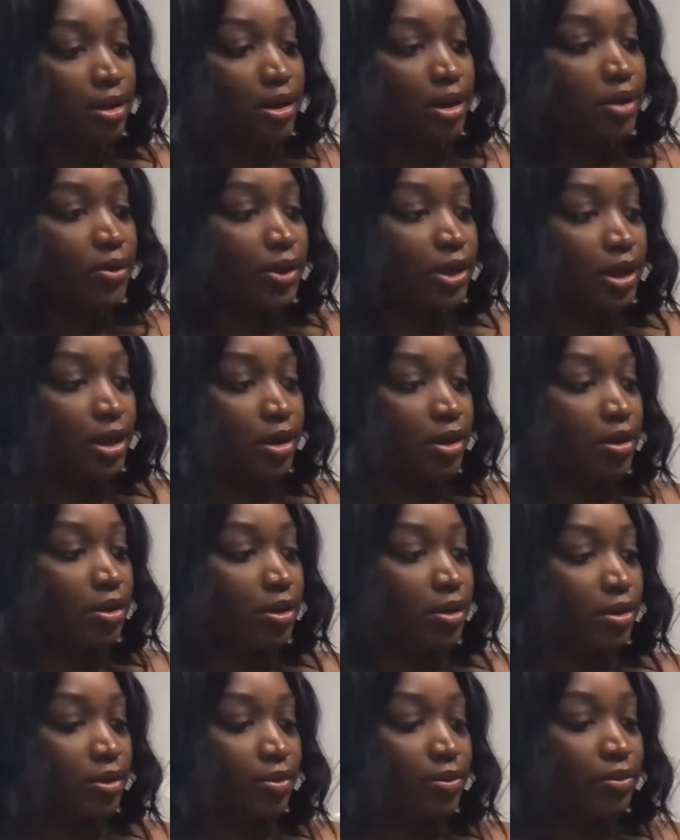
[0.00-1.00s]
there we go.
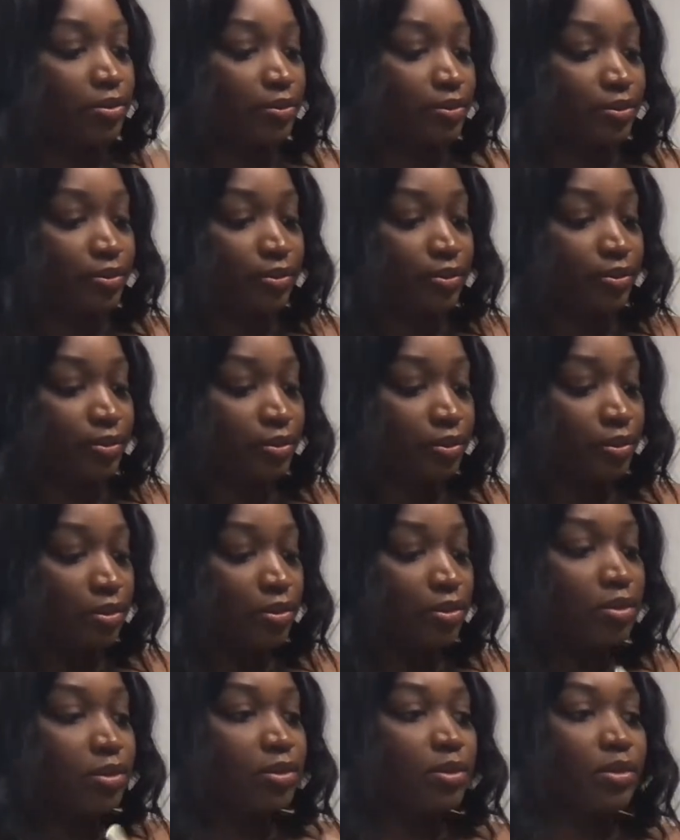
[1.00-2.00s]

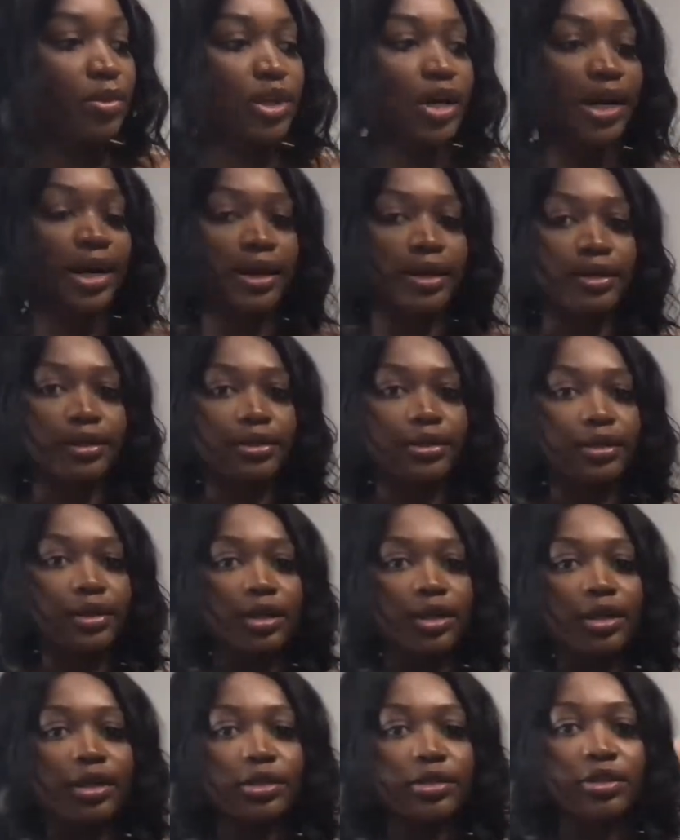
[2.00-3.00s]
All right,
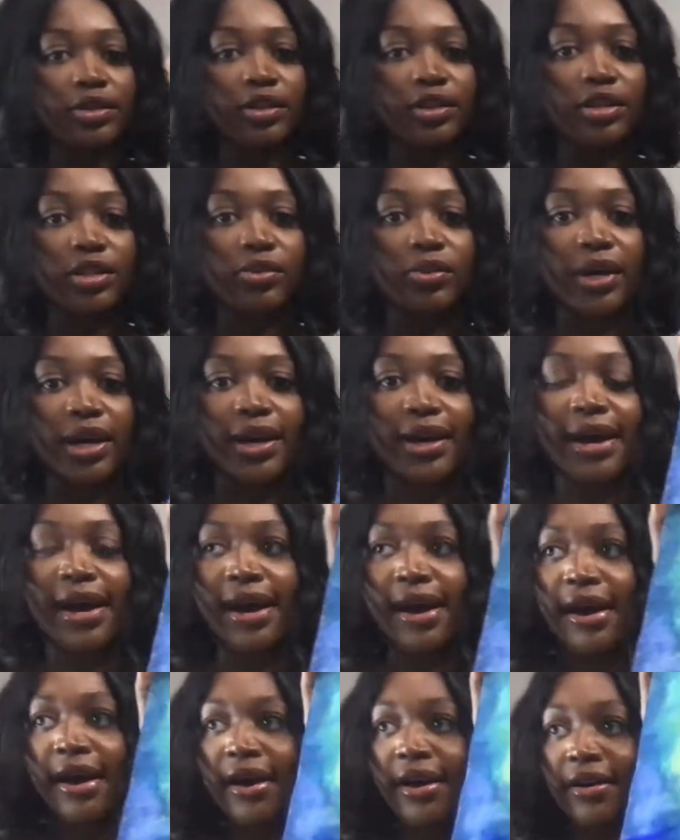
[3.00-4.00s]
so this is what I
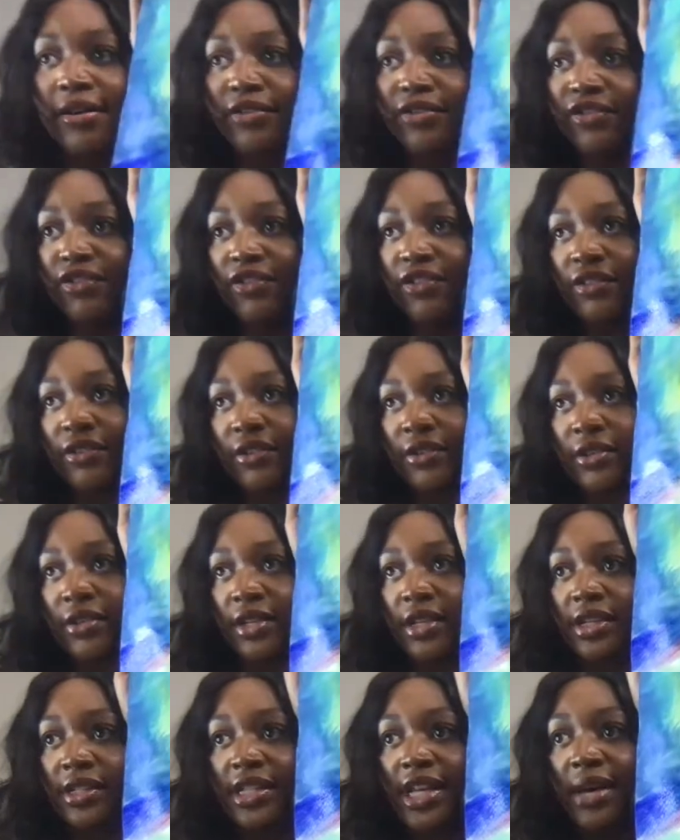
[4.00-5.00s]
have.
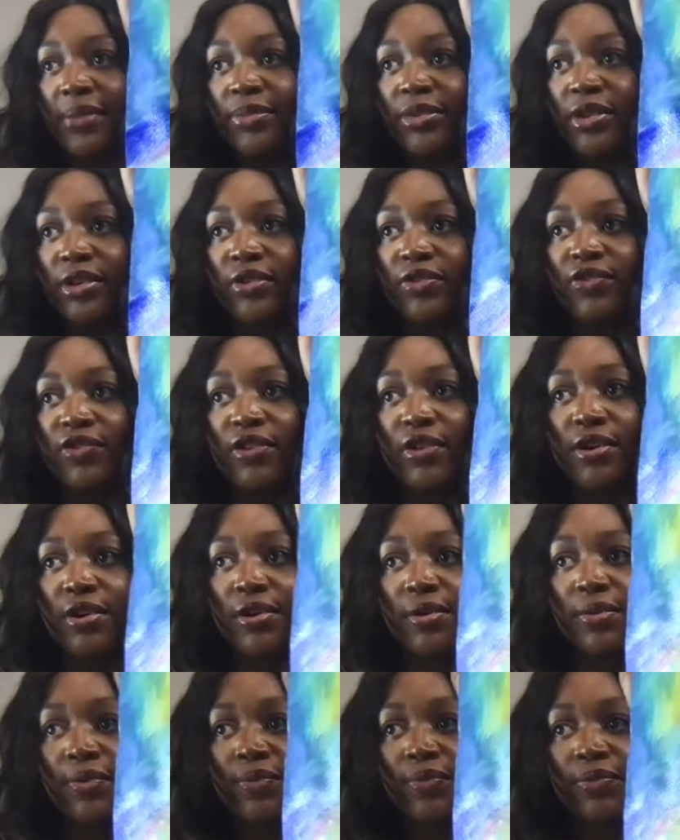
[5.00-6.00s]
Isn't that
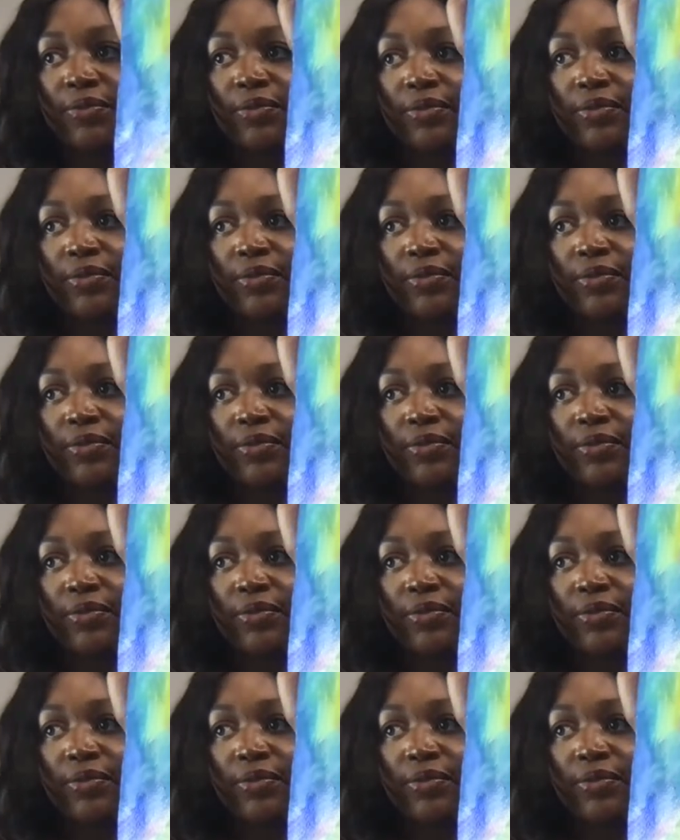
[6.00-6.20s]
beautiful?